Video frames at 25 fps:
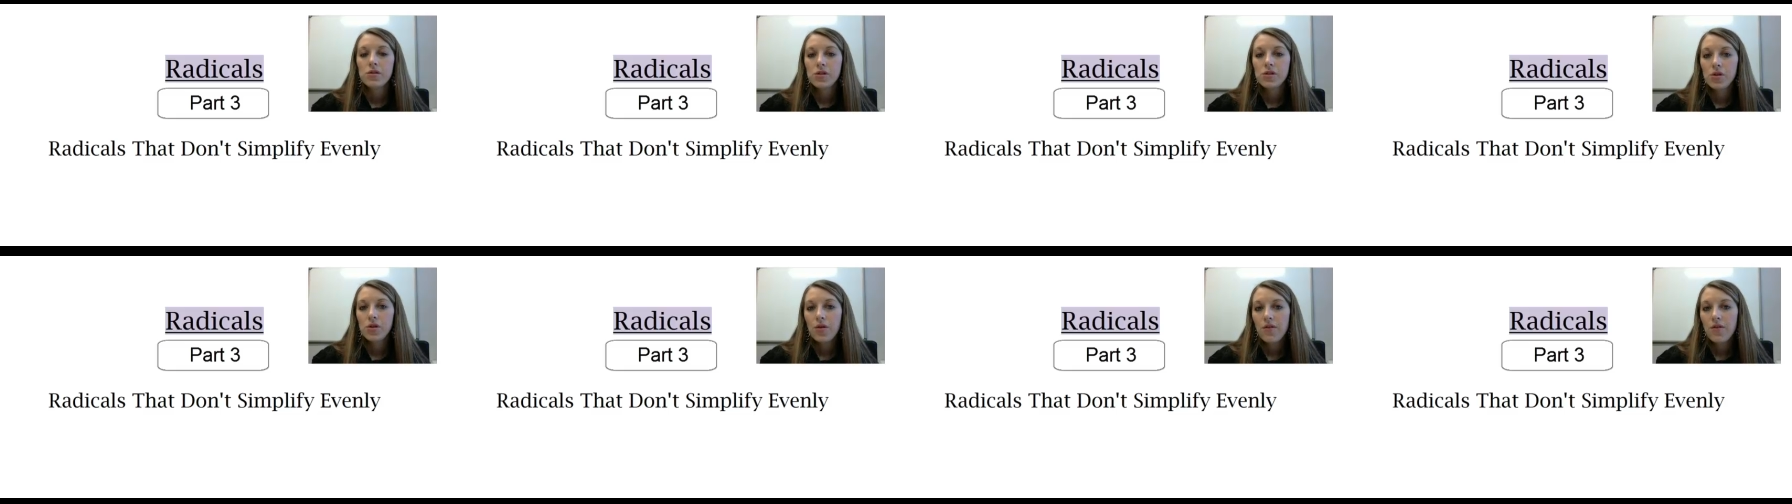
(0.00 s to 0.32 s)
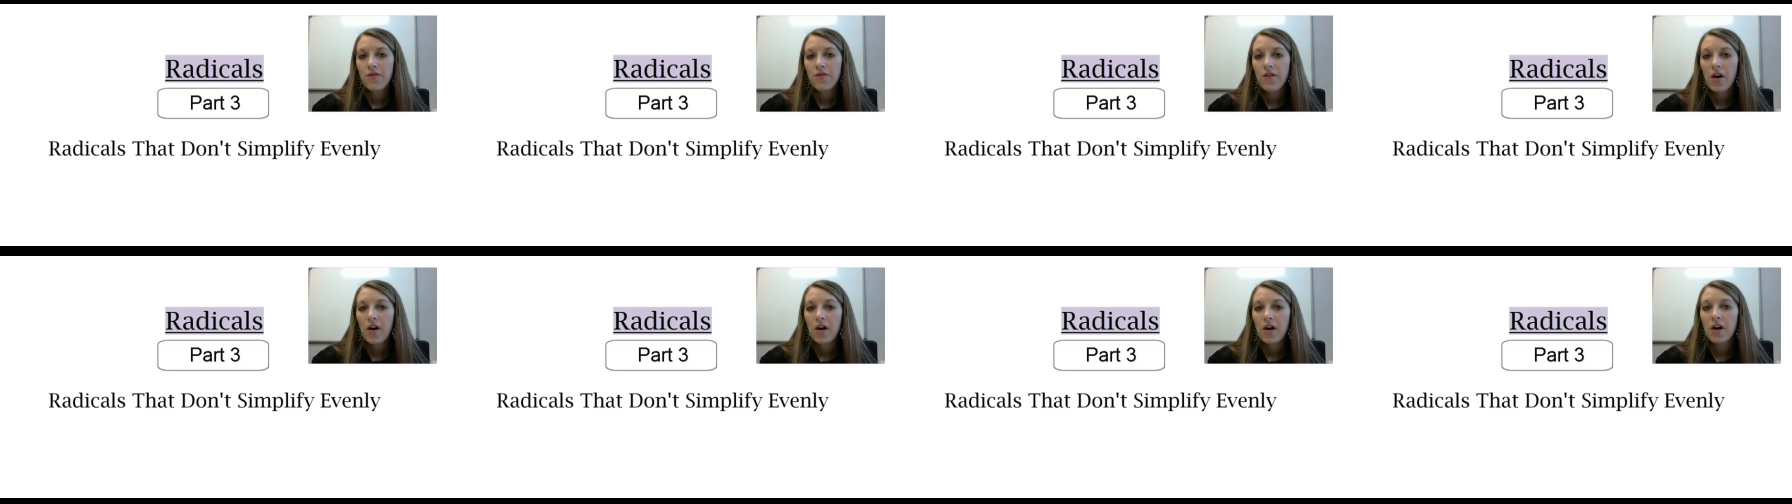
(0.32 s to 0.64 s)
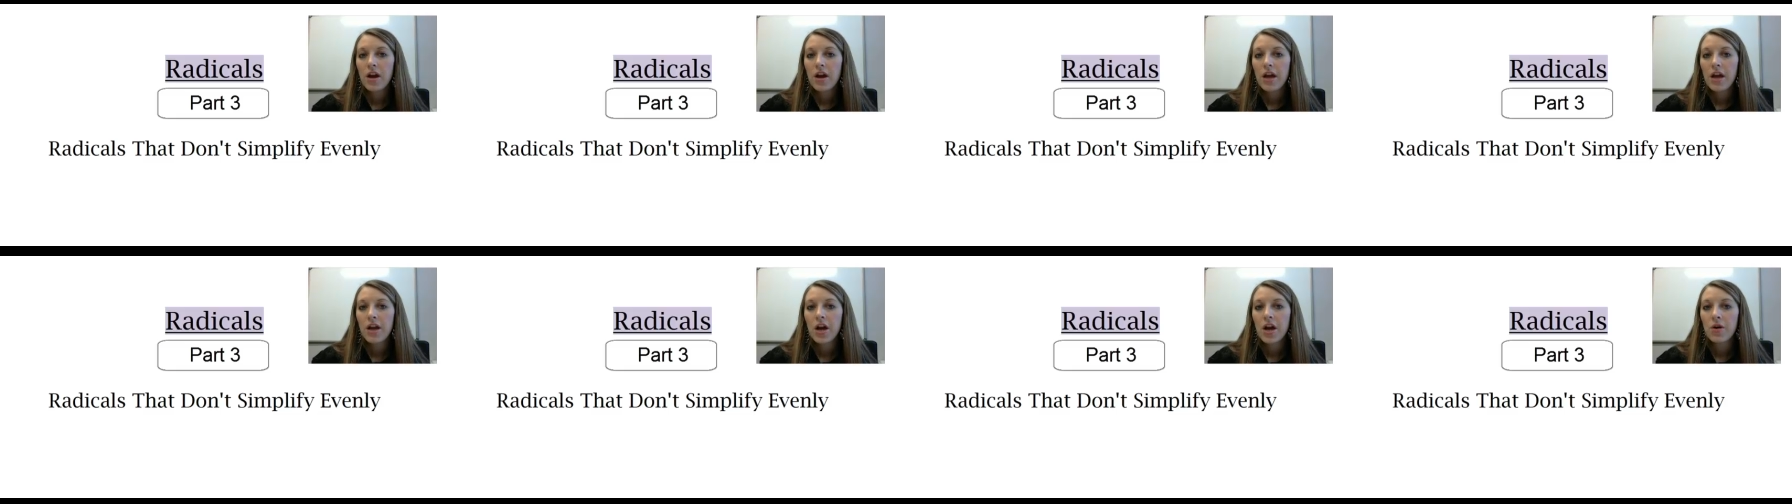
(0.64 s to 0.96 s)
So, so
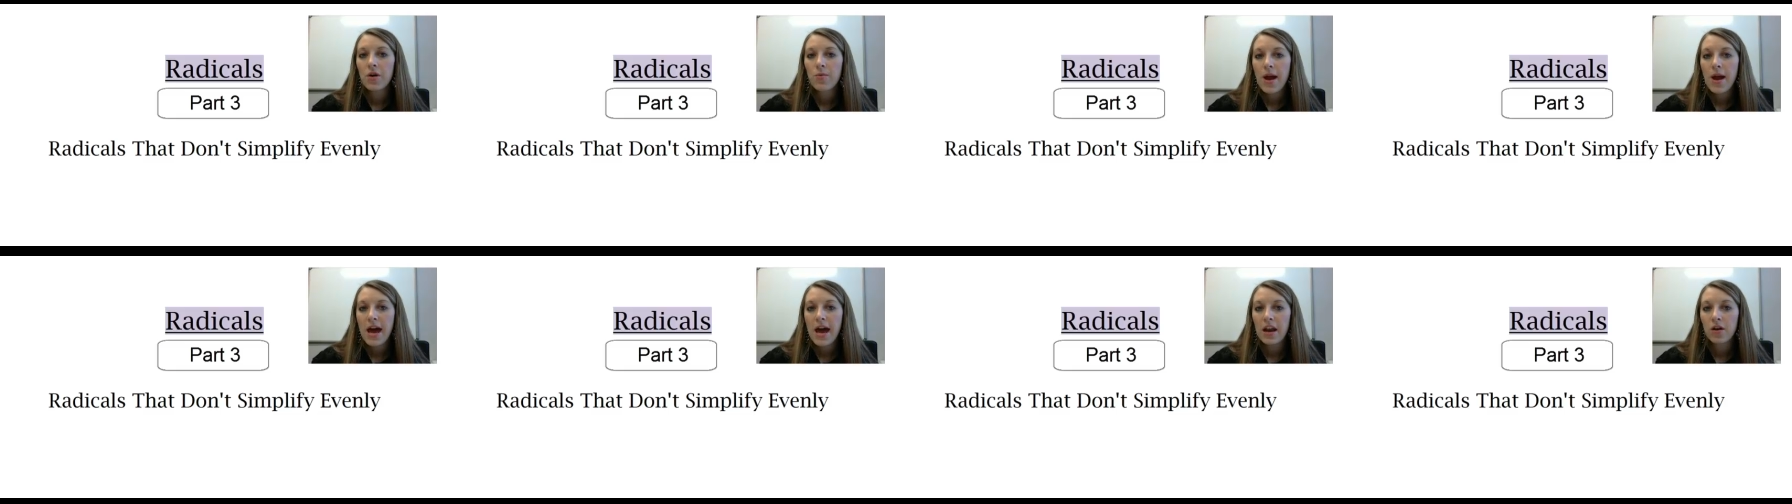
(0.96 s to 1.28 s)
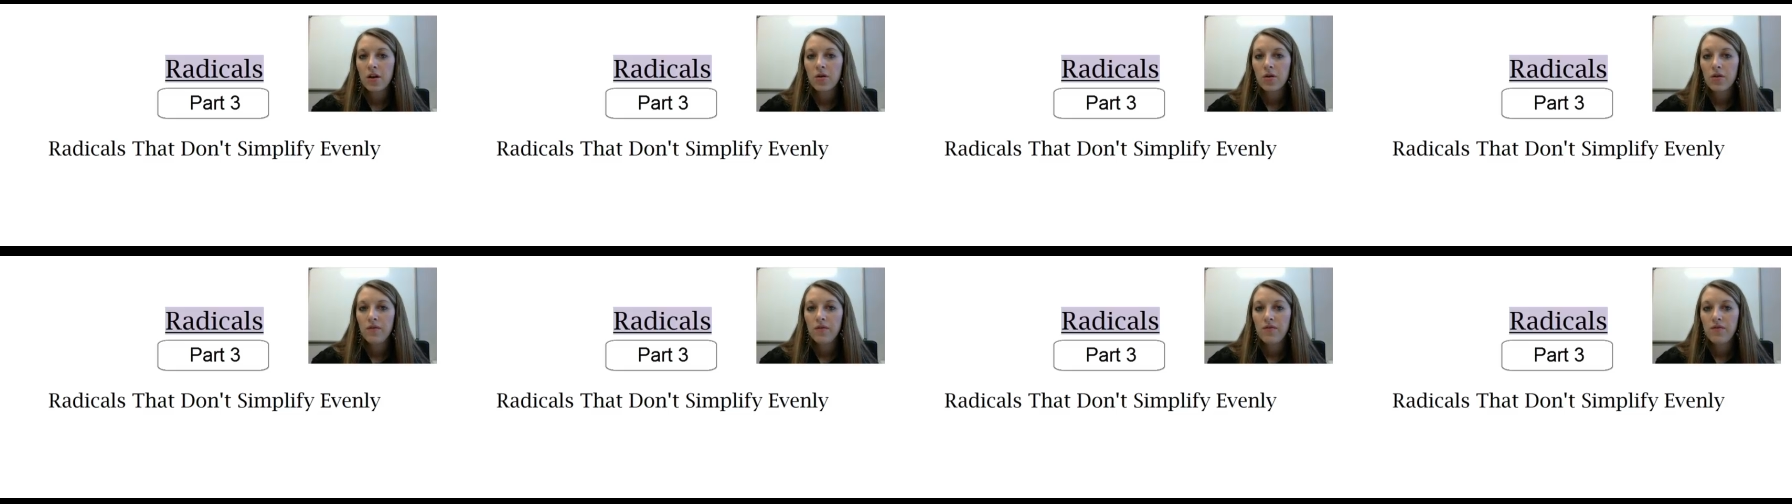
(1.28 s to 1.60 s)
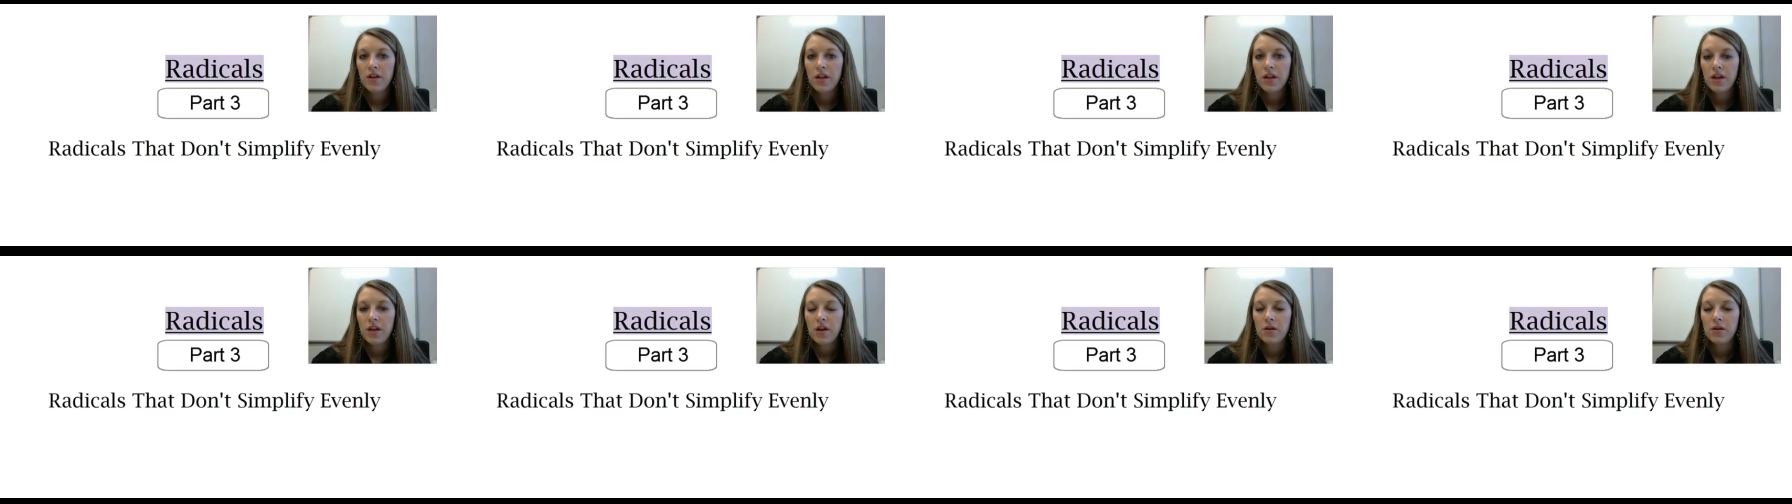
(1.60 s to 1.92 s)
far in our radical
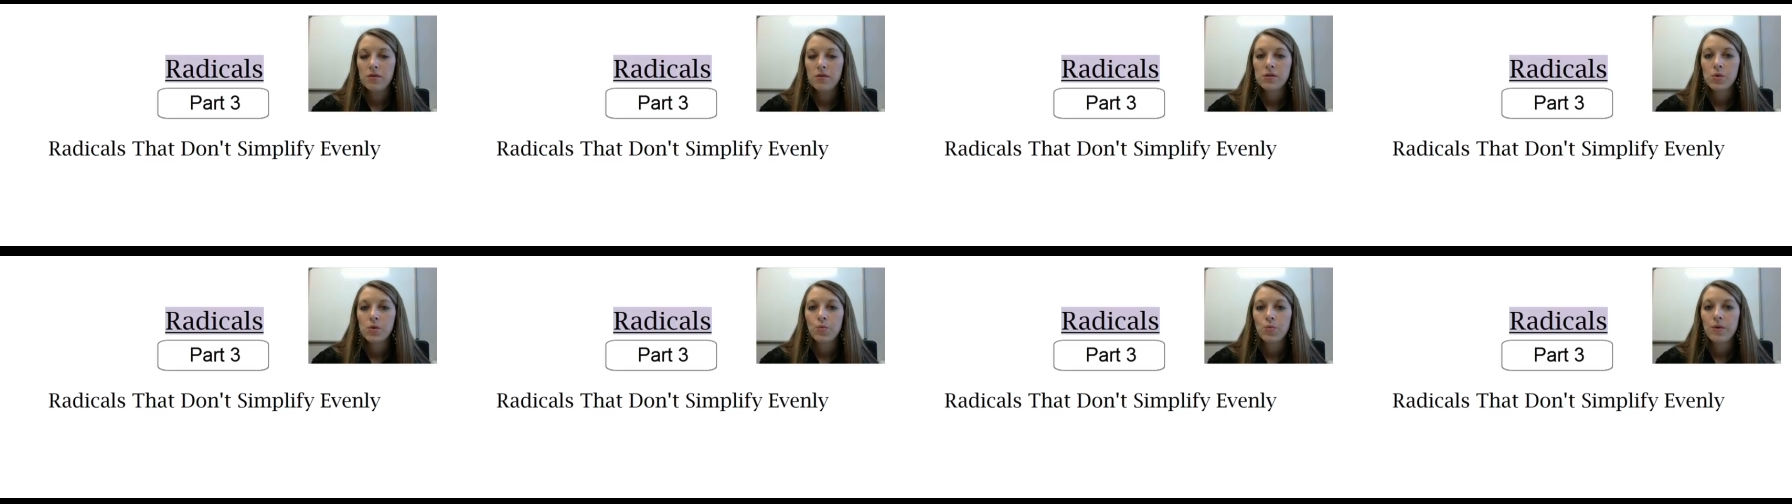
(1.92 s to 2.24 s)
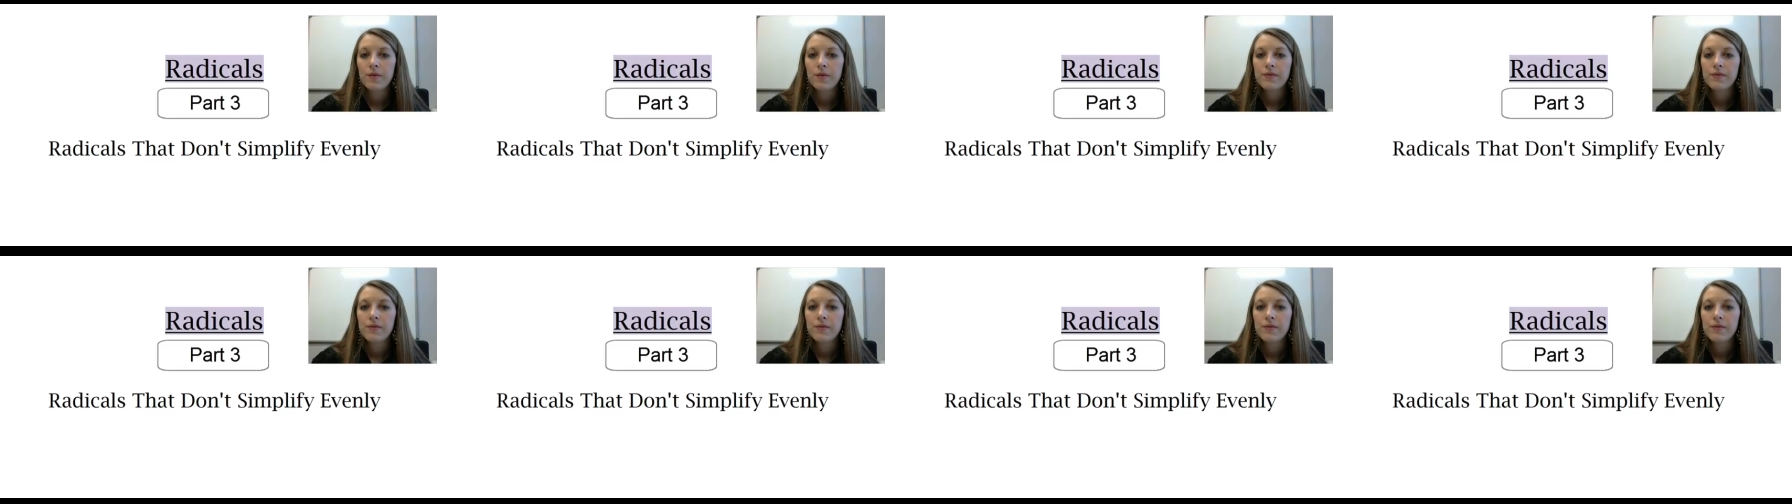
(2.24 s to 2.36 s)
videos,